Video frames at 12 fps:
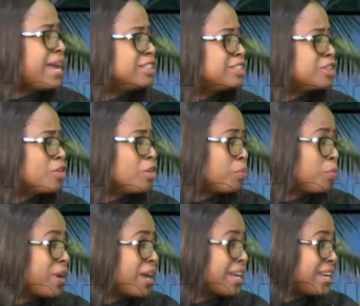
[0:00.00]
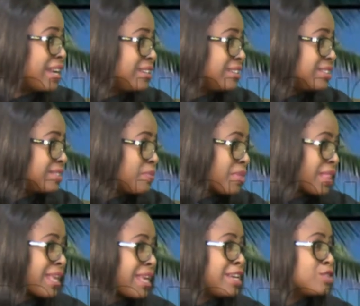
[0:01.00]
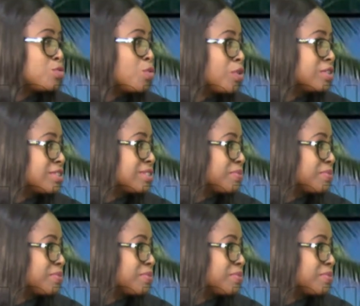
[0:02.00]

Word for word: she got pregnant. Guess what?